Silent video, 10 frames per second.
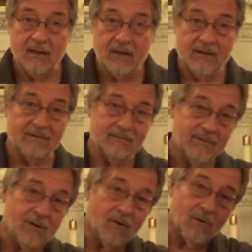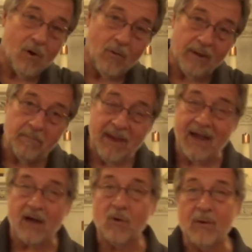And oh, going
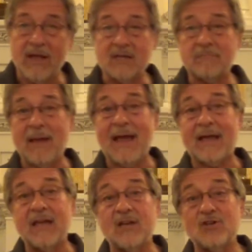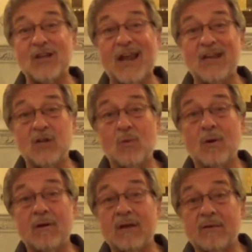back a ways, back in
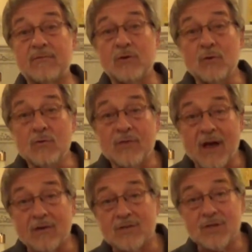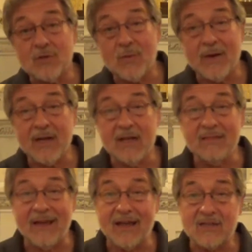January of
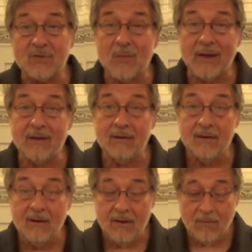2020, that's when